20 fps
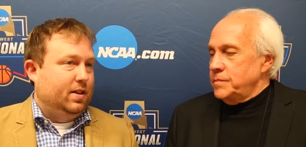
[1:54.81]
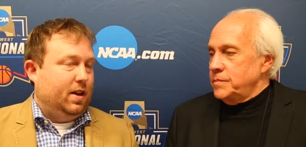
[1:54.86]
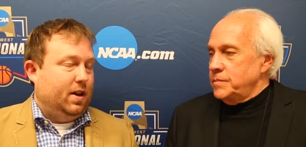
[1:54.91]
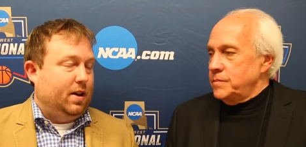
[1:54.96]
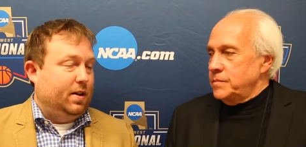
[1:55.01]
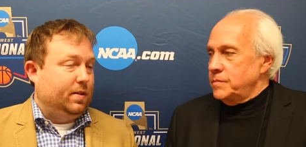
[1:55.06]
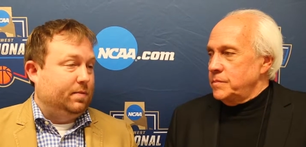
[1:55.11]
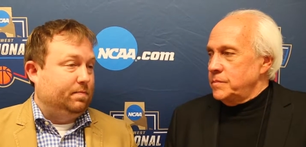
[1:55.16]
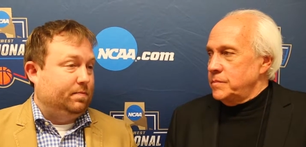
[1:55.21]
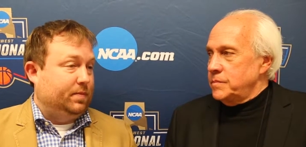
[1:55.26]

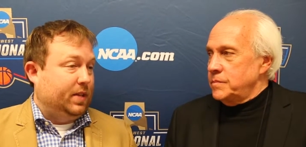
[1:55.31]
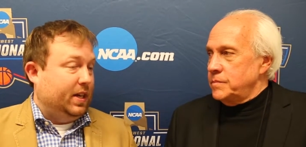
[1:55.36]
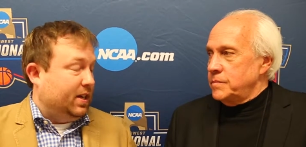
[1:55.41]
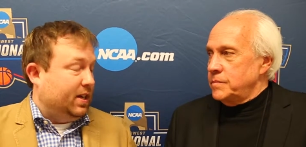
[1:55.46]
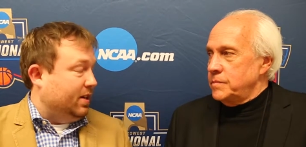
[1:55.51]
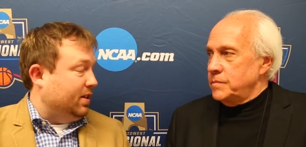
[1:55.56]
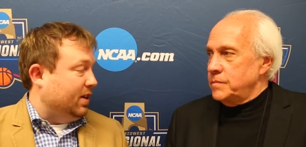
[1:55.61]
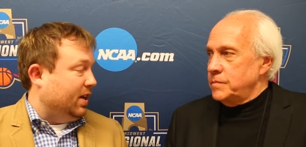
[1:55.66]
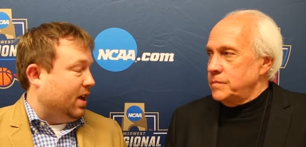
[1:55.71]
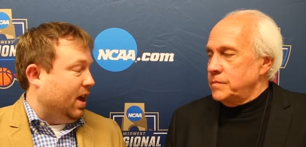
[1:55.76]
Speaker 1: uh, they
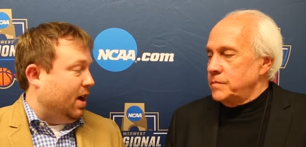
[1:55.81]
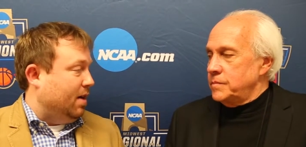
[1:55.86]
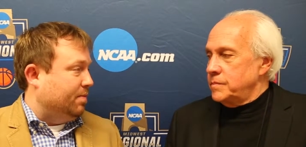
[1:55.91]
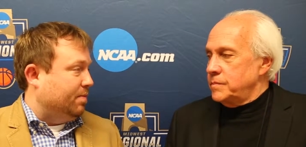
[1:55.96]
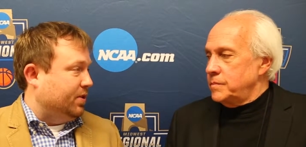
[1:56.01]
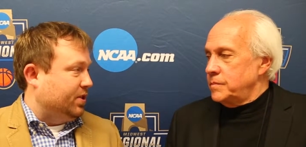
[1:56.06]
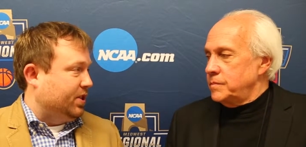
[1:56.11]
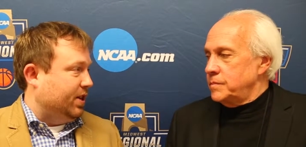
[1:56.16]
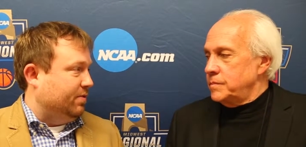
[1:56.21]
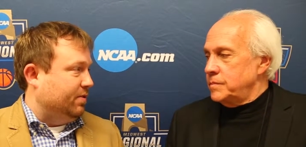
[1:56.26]
didn't
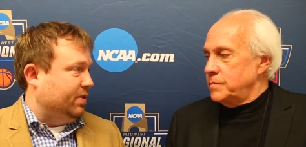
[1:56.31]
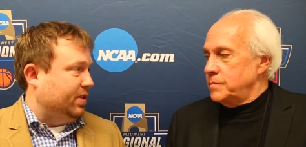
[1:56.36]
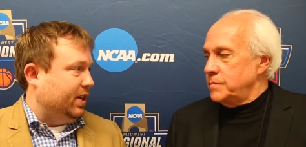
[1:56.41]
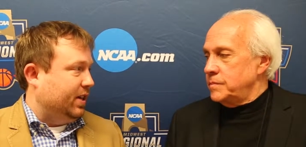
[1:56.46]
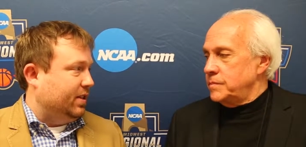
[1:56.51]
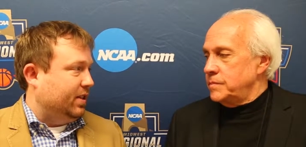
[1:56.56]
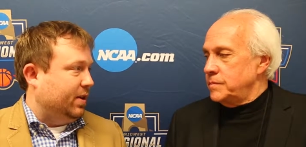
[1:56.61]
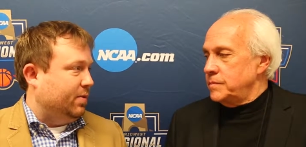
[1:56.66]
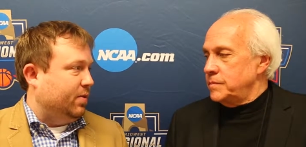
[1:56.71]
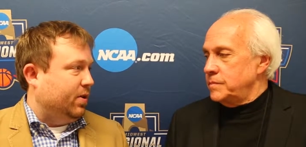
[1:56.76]
accomplish
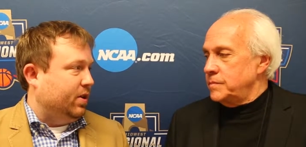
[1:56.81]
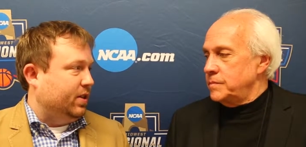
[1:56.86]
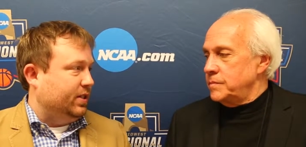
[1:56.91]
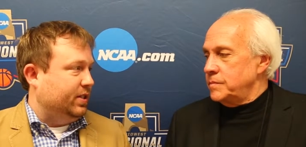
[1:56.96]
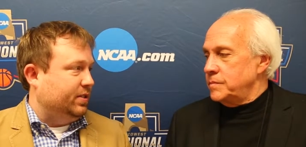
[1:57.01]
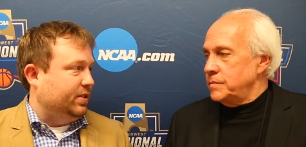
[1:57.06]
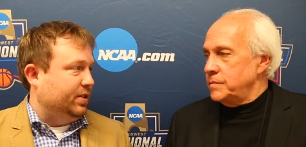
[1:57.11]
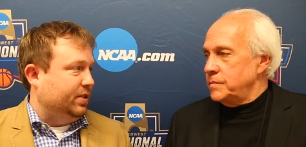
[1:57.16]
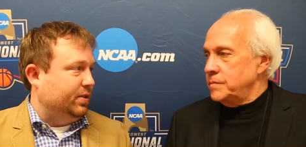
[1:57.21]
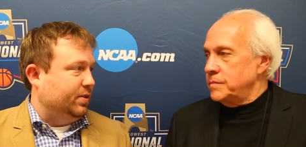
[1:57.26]
everything they
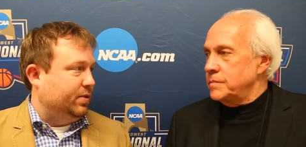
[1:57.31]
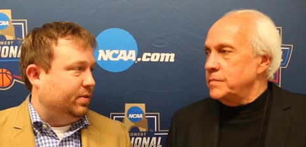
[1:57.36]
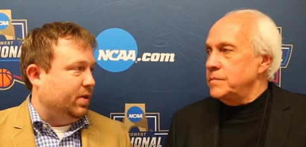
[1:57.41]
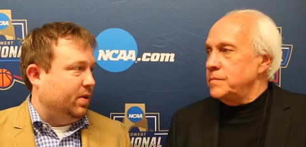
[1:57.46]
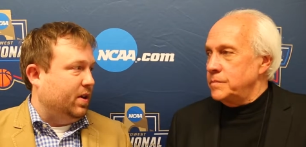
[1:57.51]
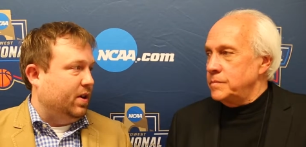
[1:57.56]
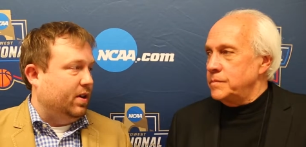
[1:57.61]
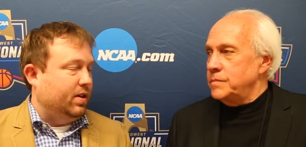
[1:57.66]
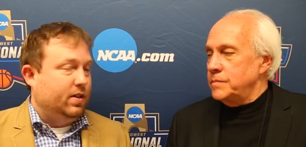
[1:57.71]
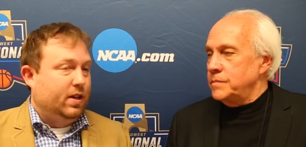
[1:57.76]
wanted to do,
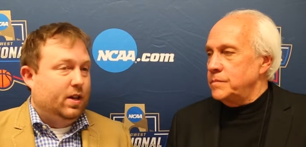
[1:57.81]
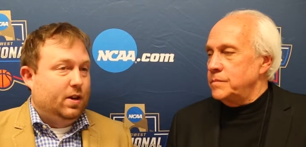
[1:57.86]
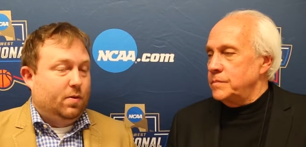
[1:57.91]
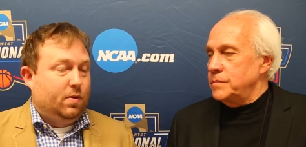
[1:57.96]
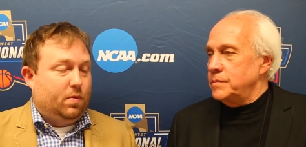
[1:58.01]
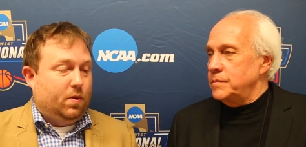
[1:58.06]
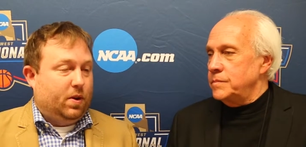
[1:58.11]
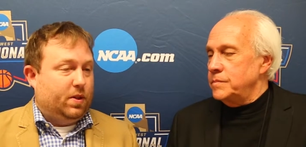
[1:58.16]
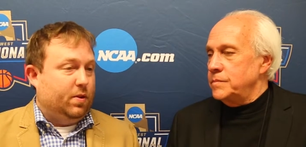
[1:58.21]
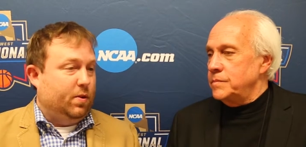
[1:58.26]
uh,
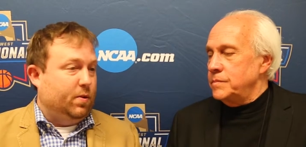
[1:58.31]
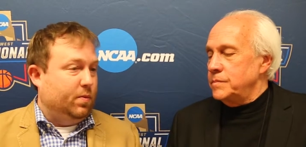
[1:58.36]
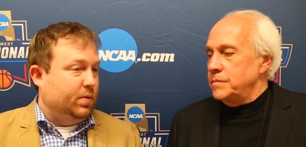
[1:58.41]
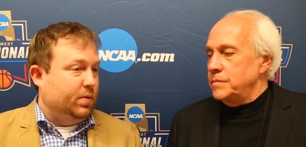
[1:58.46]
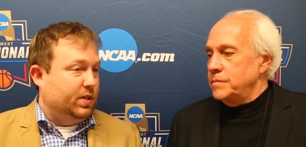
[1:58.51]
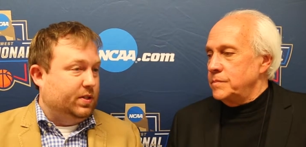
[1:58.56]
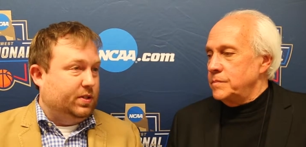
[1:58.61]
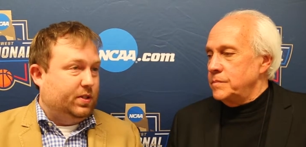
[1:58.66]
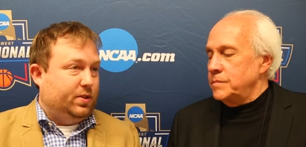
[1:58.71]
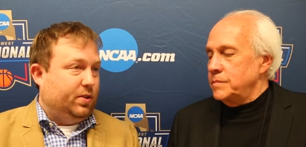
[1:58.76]
whether it
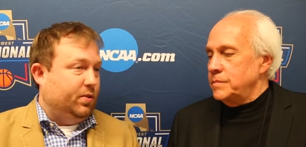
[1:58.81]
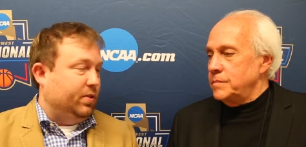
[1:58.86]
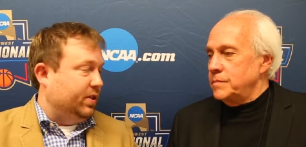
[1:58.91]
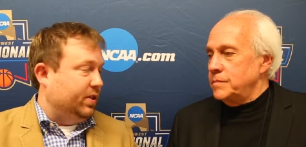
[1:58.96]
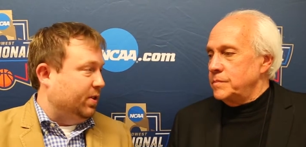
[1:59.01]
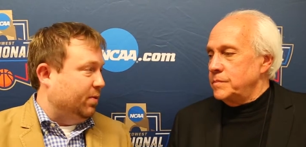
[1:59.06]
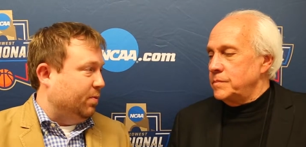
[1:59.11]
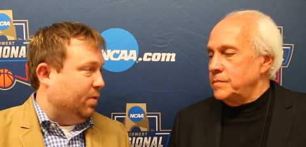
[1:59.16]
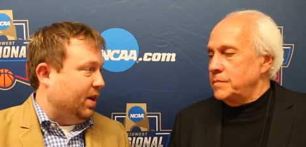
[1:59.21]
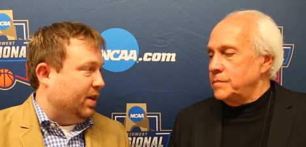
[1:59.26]
was
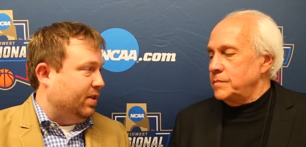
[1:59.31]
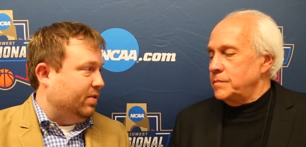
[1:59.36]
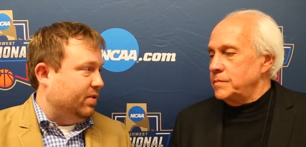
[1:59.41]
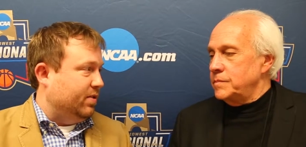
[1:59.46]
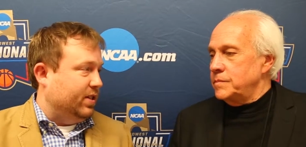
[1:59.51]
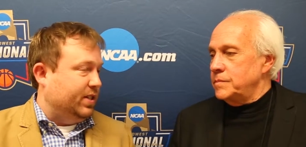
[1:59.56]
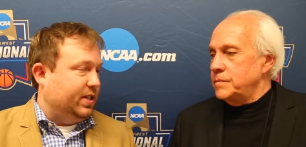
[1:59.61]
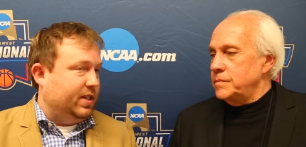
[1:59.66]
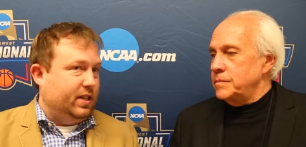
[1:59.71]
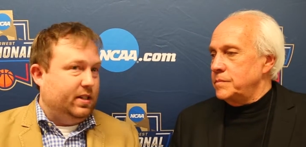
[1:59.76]
during the
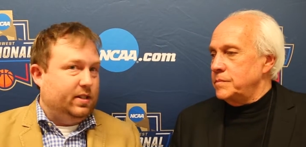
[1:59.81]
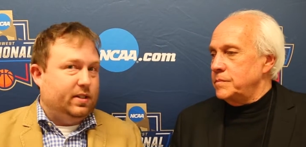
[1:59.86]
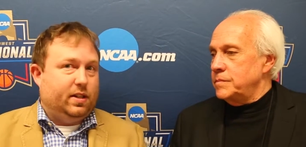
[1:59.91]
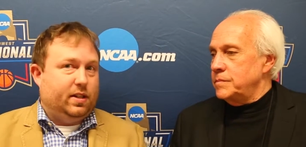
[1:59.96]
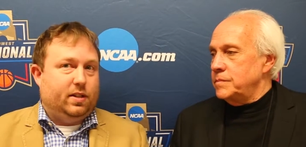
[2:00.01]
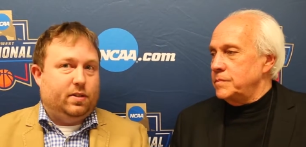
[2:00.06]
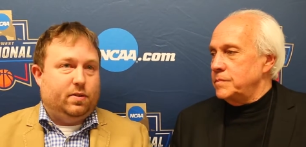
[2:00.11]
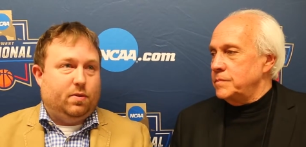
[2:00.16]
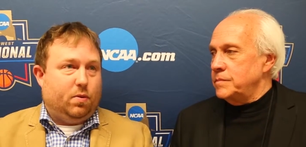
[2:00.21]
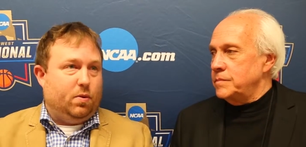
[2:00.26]
regular
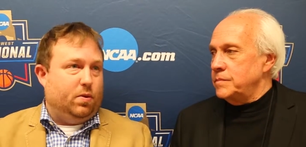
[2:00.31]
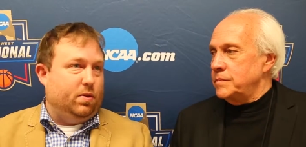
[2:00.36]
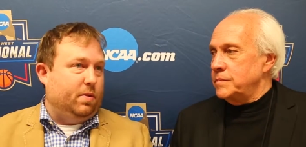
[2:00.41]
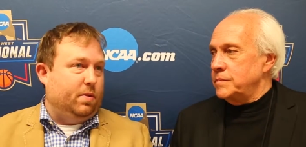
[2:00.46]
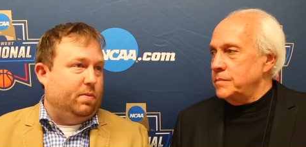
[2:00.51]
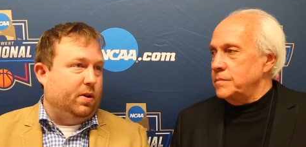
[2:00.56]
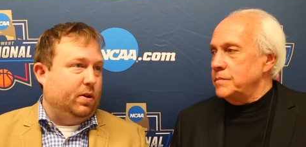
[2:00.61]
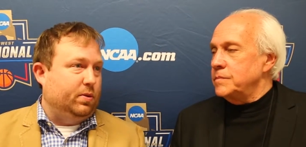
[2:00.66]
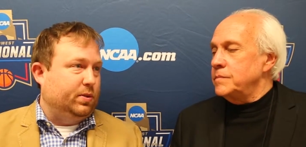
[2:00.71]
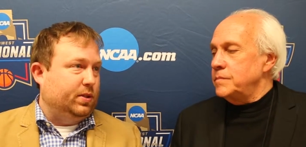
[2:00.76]
season or
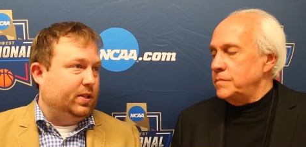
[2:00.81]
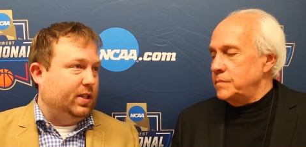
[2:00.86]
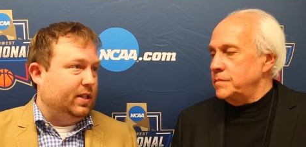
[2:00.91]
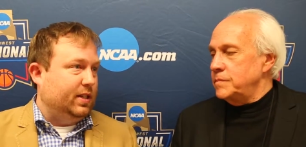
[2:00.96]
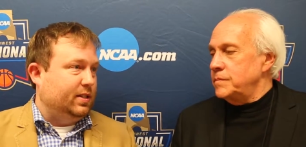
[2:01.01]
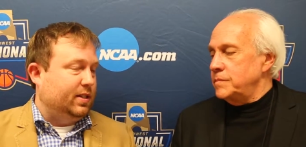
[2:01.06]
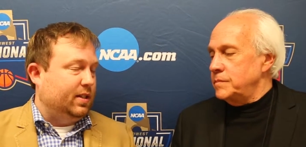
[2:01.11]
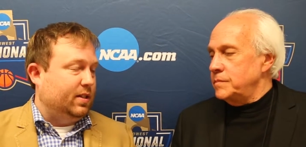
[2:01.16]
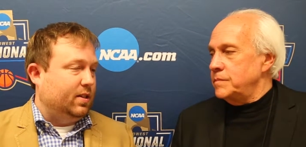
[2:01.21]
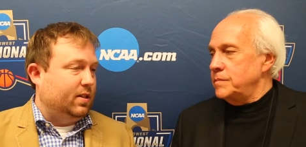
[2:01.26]
the
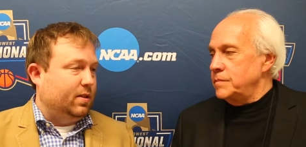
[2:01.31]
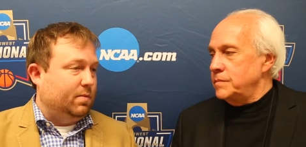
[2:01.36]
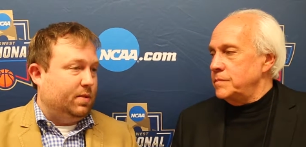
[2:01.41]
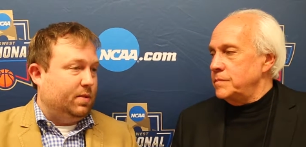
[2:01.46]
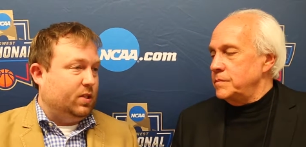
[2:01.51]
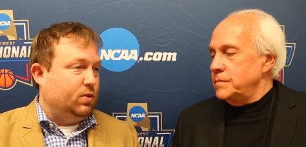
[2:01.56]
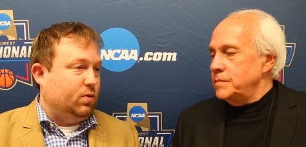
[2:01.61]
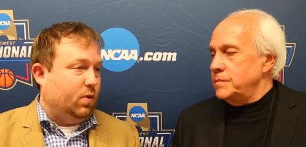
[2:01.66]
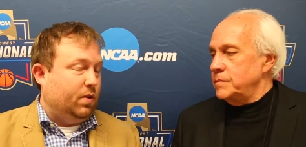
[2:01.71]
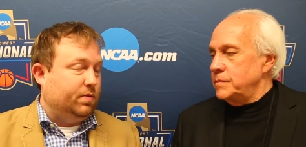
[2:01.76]
postseason and the
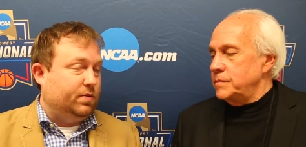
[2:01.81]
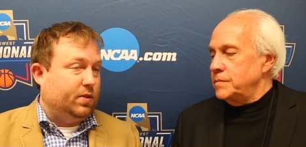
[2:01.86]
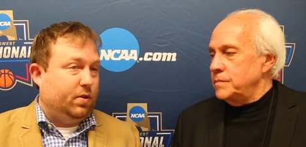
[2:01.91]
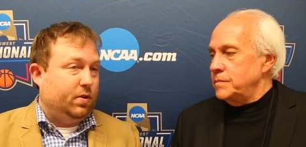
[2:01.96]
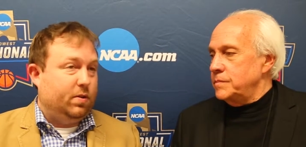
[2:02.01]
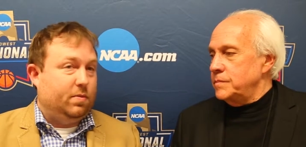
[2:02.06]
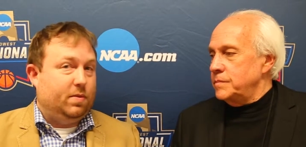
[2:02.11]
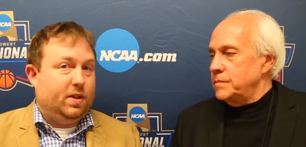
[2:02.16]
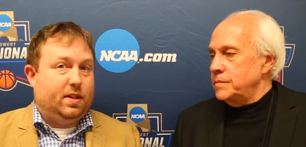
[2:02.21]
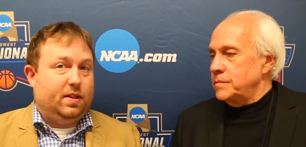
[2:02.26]
Big 12
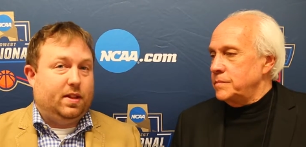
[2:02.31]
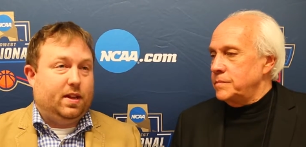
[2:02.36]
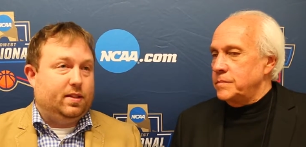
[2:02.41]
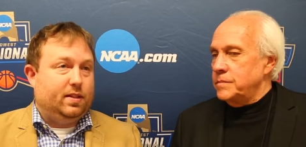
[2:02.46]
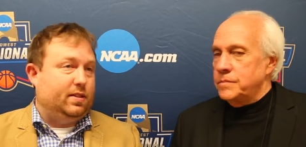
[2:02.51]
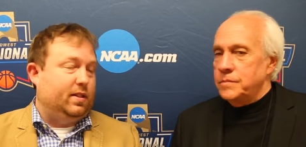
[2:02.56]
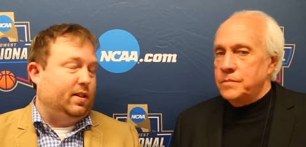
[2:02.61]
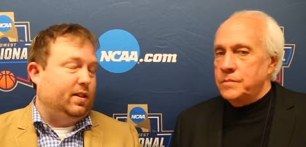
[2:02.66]
tournament and the